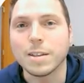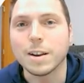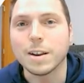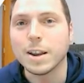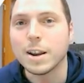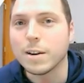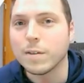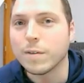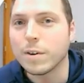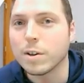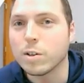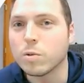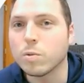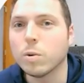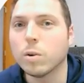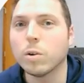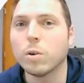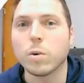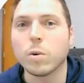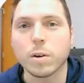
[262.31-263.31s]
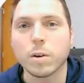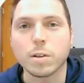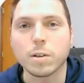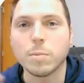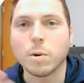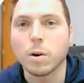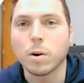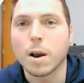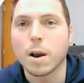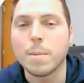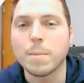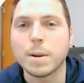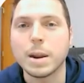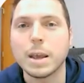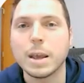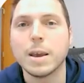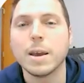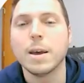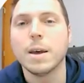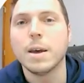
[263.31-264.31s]
individual or a small
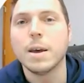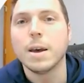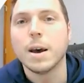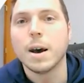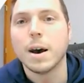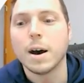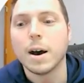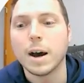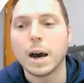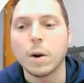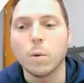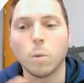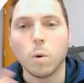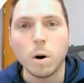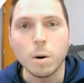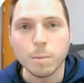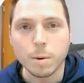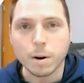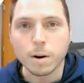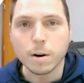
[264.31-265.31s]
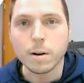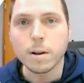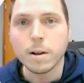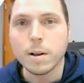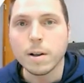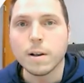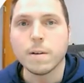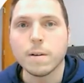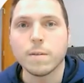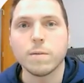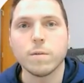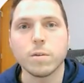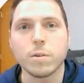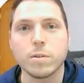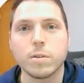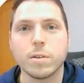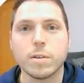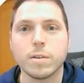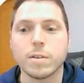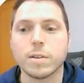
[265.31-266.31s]
company on Walmart
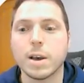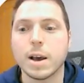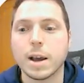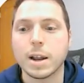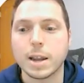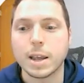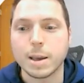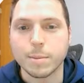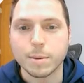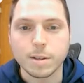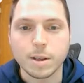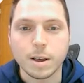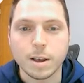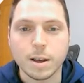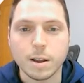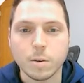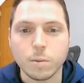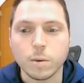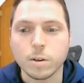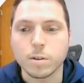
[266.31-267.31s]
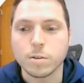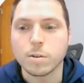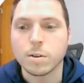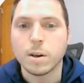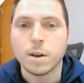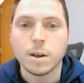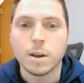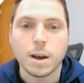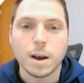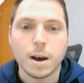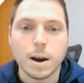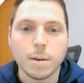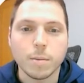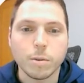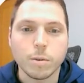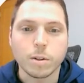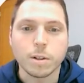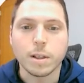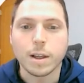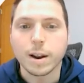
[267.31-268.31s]
versus on Amazon, which
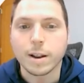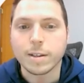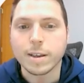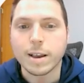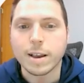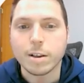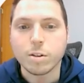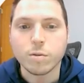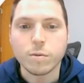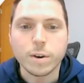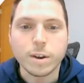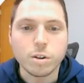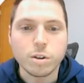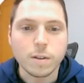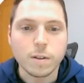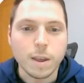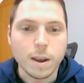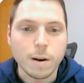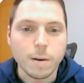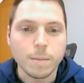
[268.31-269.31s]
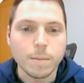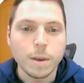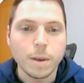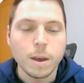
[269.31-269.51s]
there's a lot of saturation there.